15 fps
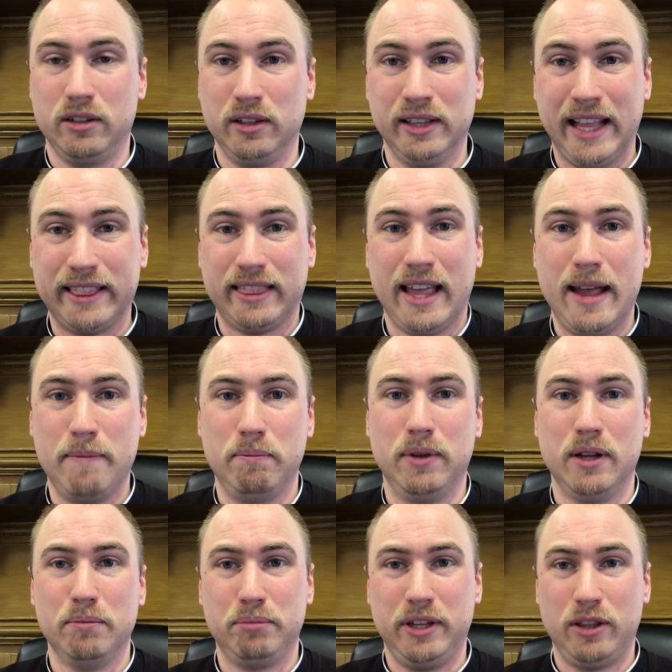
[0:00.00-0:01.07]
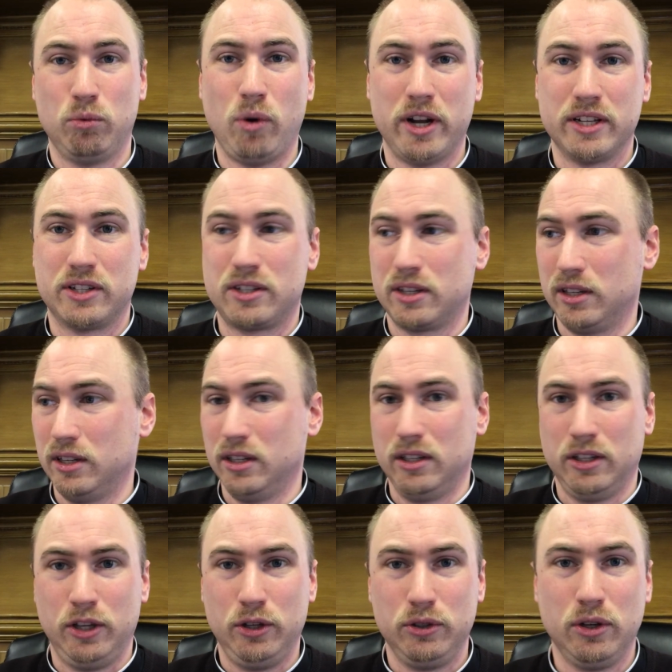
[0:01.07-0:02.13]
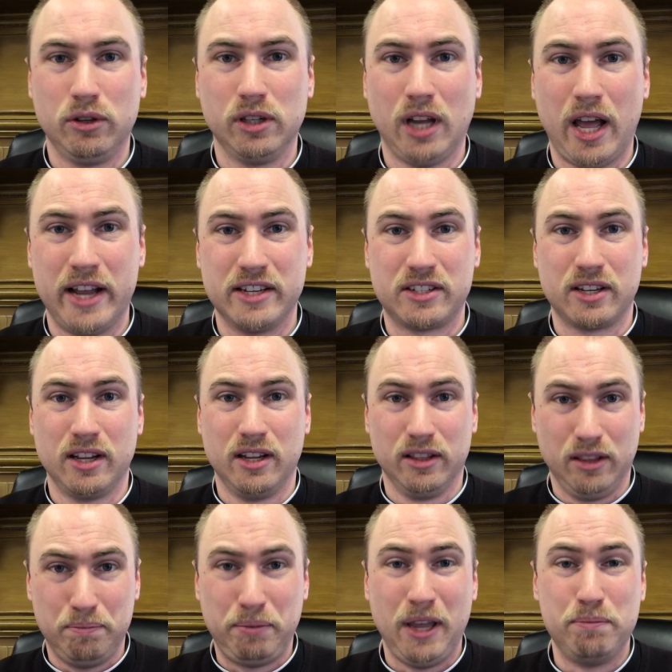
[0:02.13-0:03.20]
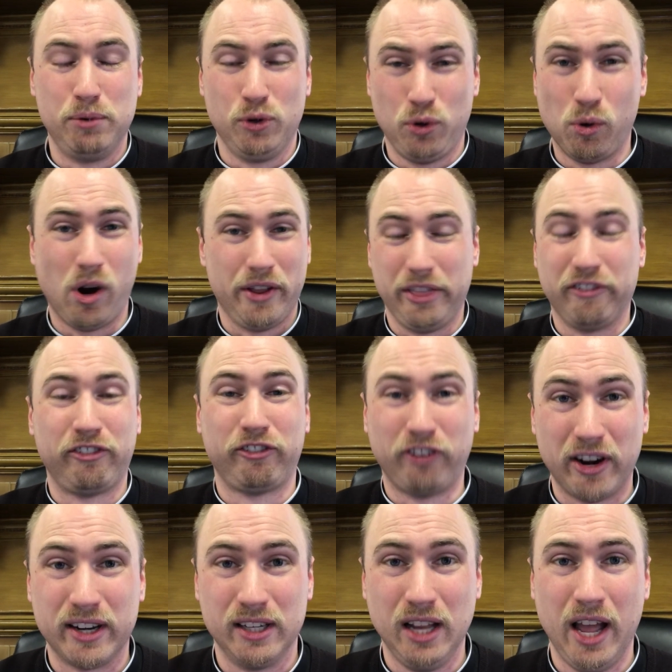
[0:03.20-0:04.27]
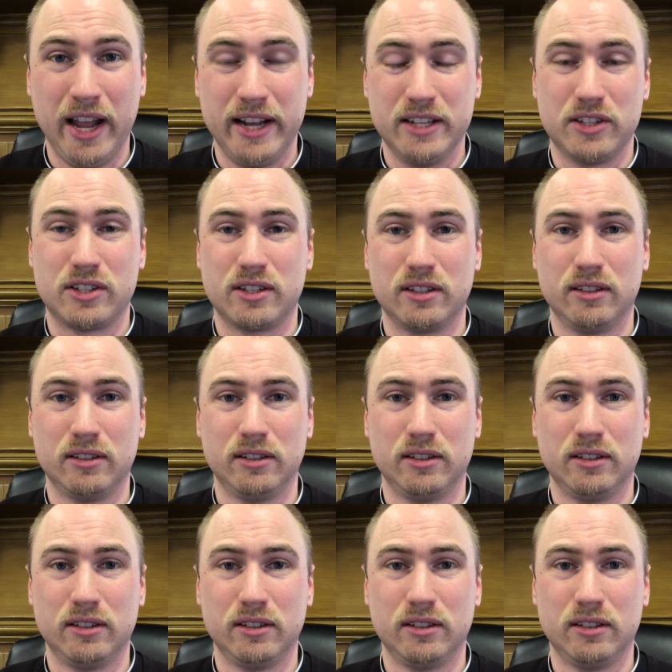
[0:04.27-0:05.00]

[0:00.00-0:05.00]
let them be the ones who utilize the people who are on the front lines,